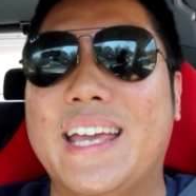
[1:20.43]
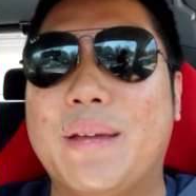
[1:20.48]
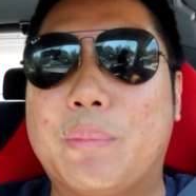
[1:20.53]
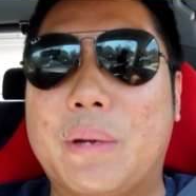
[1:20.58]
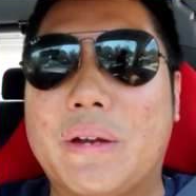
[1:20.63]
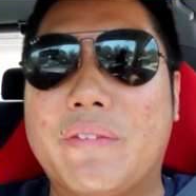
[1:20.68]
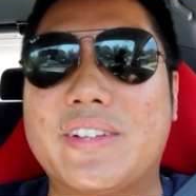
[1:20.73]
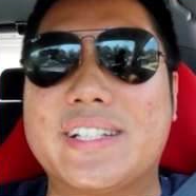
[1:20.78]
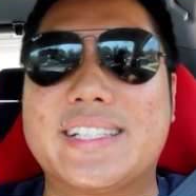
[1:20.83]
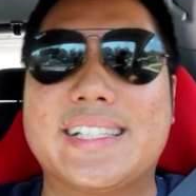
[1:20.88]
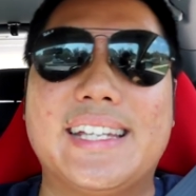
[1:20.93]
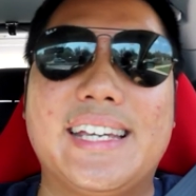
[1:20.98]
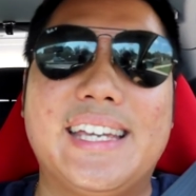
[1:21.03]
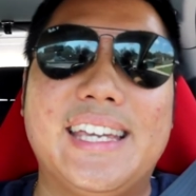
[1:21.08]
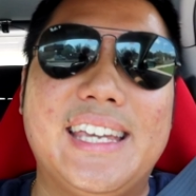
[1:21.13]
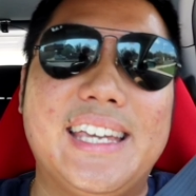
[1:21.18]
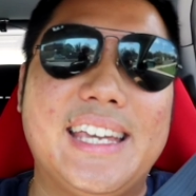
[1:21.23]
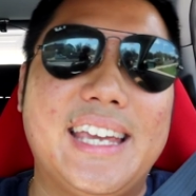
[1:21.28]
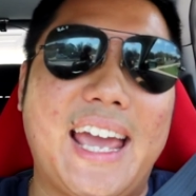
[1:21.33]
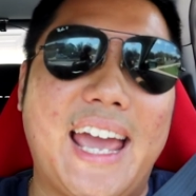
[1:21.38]
Previously,
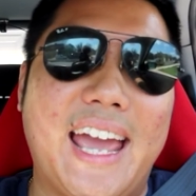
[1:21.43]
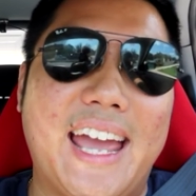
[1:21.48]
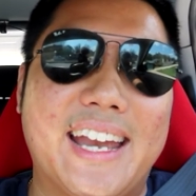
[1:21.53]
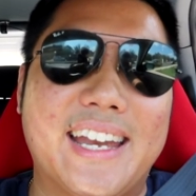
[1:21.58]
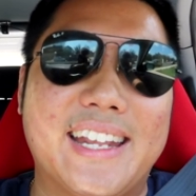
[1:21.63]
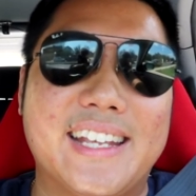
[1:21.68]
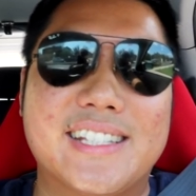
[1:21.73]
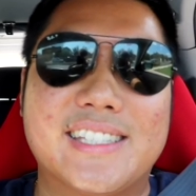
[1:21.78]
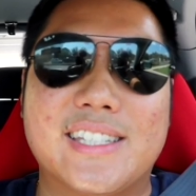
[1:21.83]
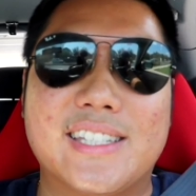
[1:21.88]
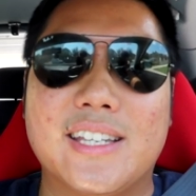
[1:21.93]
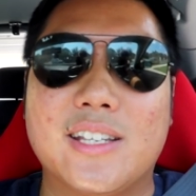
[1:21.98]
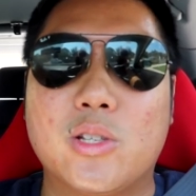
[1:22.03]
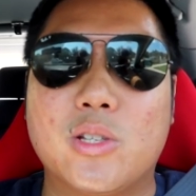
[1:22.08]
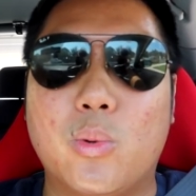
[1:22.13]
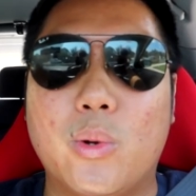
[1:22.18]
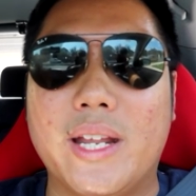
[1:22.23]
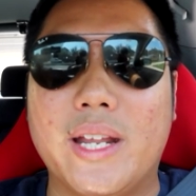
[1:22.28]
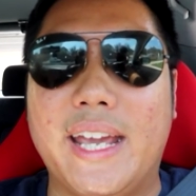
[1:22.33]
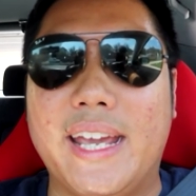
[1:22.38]
he had his
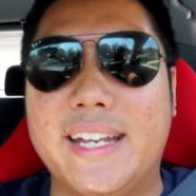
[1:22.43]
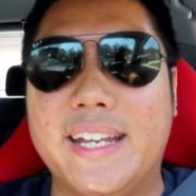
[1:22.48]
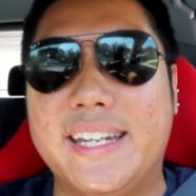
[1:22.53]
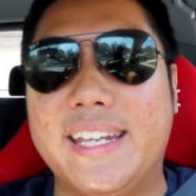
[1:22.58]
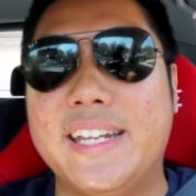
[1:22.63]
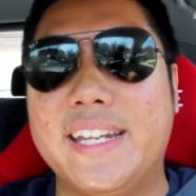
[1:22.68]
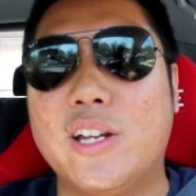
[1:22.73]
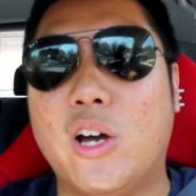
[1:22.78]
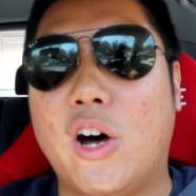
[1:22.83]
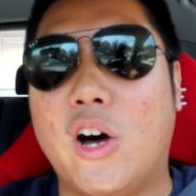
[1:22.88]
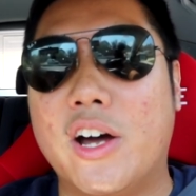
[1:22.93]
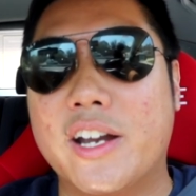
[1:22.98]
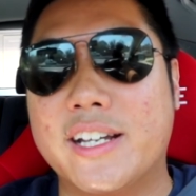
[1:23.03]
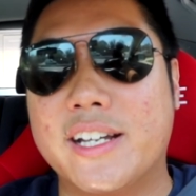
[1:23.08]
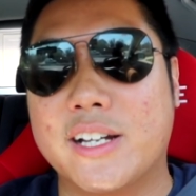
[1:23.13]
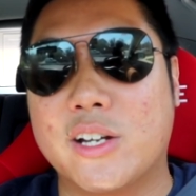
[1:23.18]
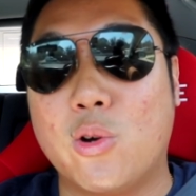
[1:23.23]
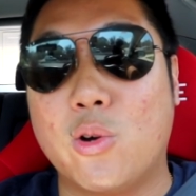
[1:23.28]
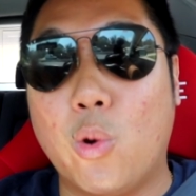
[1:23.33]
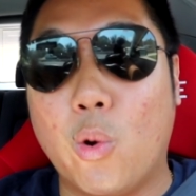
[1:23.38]
2018
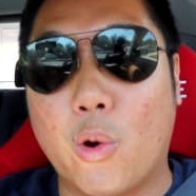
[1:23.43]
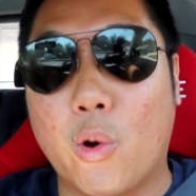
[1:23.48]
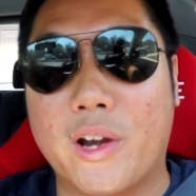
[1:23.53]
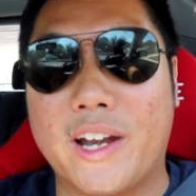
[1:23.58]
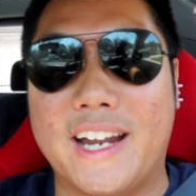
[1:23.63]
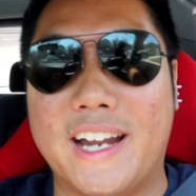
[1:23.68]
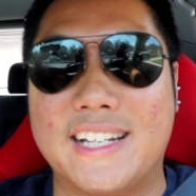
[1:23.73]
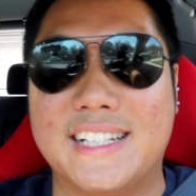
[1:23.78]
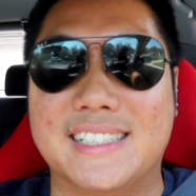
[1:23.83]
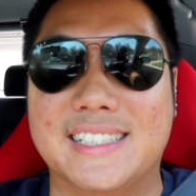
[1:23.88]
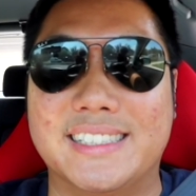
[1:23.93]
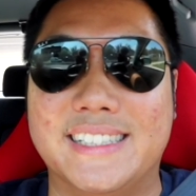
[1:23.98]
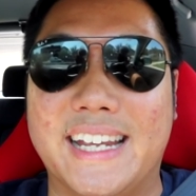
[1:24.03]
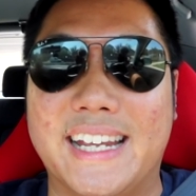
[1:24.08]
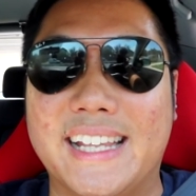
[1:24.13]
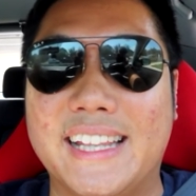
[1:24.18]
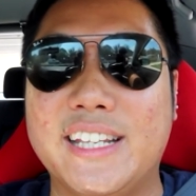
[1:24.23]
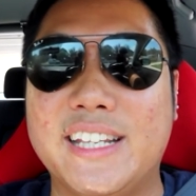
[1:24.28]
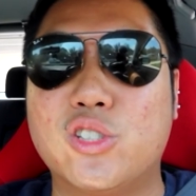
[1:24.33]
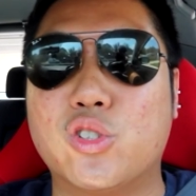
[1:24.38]
Honda Accord as his
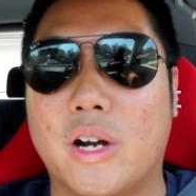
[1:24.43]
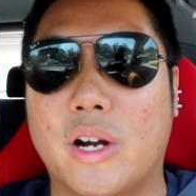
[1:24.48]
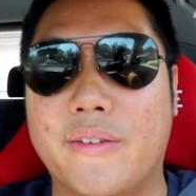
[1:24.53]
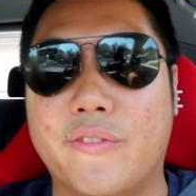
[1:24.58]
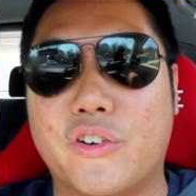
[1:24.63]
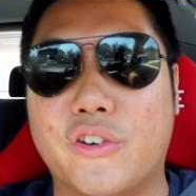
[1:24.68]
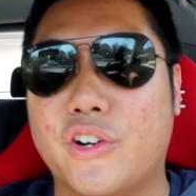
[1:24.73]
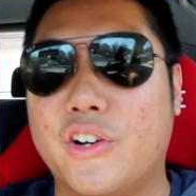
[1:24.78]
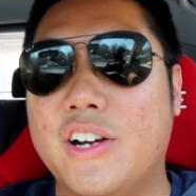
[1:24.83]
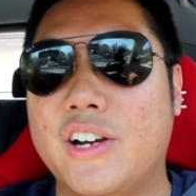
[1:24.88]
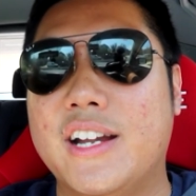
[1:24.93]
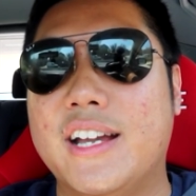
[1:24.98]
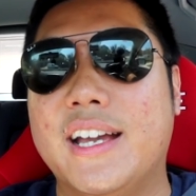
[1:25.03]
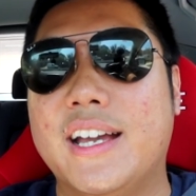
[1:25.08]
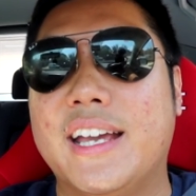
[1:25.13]
daily driver.